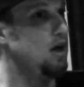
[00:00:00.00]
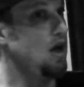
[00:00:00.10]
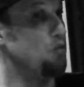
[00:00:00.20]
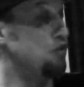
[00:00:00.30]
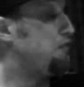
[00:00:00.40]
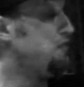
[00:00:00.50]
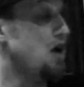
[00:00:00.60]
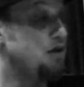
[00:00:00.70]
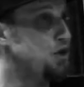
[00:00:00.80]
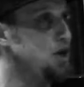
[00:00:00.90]
it was
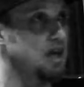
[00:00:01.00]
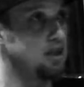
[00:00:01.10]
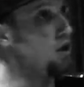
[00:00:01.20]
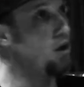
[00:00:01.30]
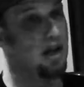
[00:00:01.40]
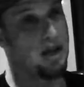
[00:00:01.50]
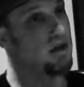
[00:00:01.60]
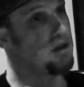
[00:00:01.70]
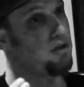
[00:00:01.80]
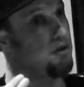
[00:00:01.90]
flourishing in the
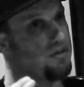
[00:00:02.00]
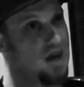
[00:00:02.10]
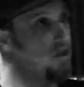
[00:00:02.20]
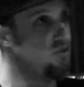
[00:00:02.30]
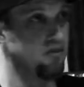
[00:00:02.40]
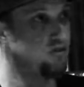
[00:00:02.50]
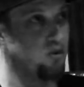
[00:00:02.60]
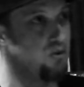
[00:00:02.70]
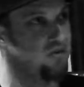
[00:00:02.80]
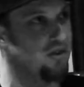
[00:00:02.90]
earlier 2000s
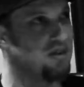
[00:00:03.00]
also.